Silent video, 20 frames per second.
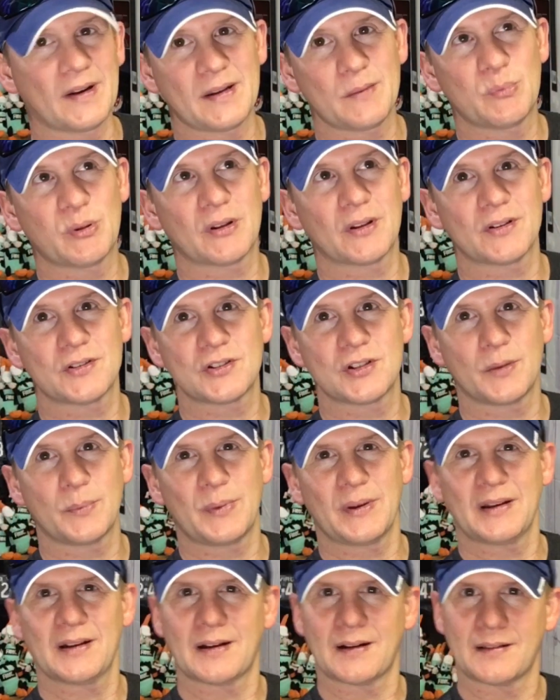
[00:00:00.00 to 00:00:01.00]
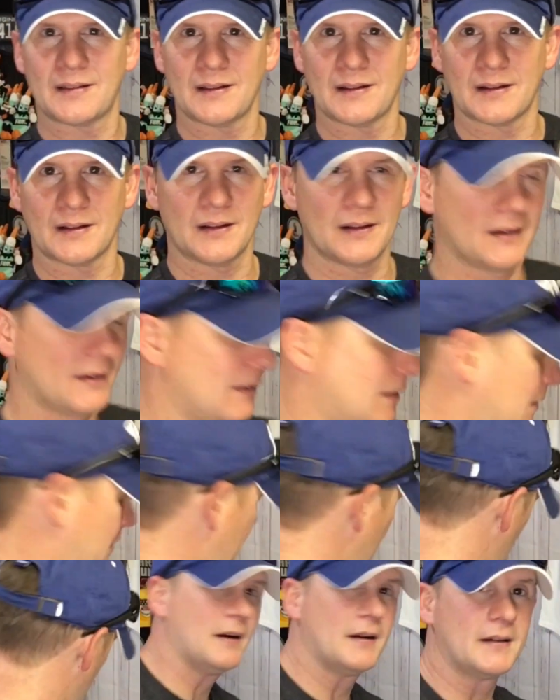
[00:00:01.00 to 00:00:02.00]
plus shipping, I think.
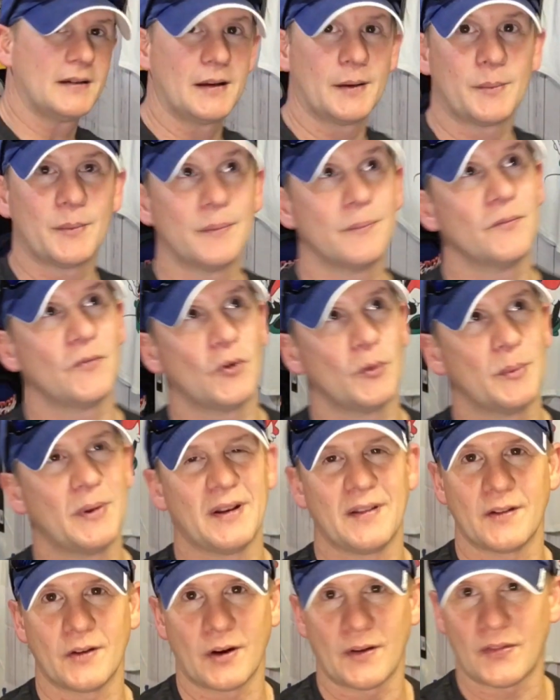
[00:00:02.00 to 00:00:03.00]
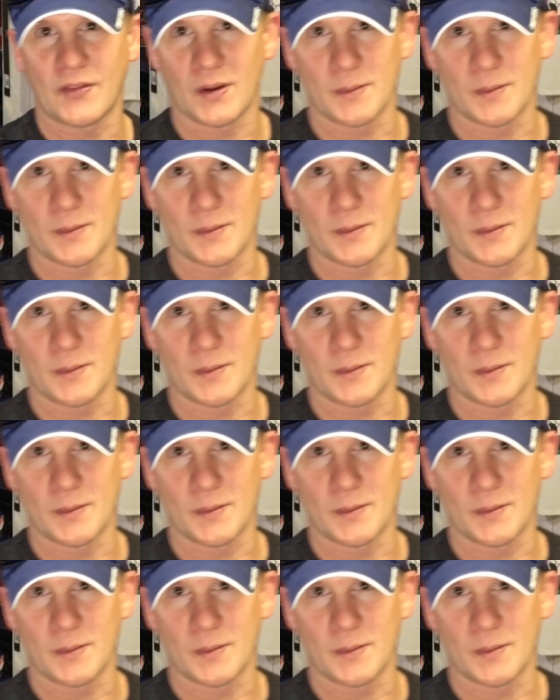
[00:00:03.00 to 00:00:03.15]
Yep, for a minute there I thought